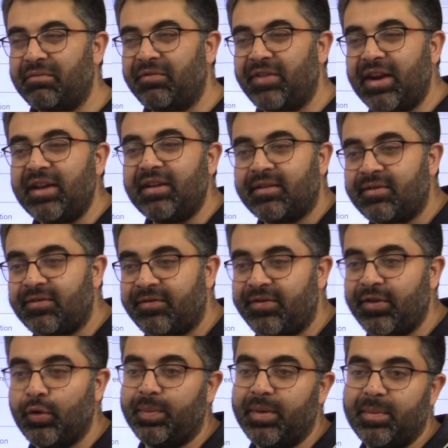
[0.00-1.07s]
Very
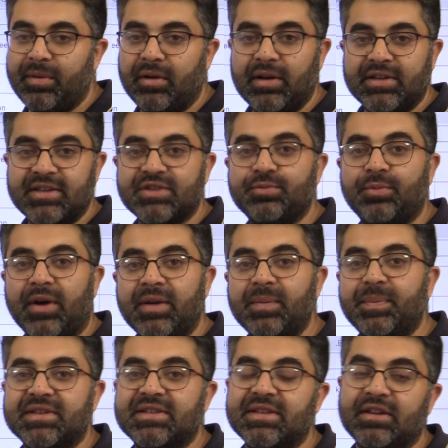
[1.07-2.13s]
few people, just
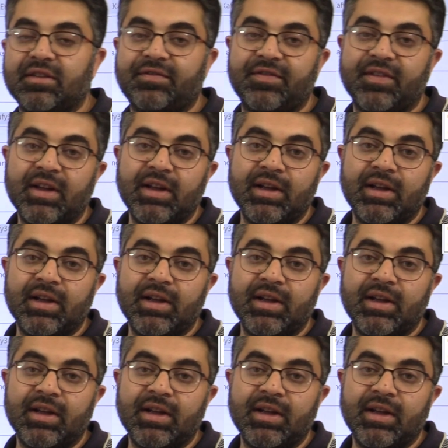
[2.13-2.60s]
1% of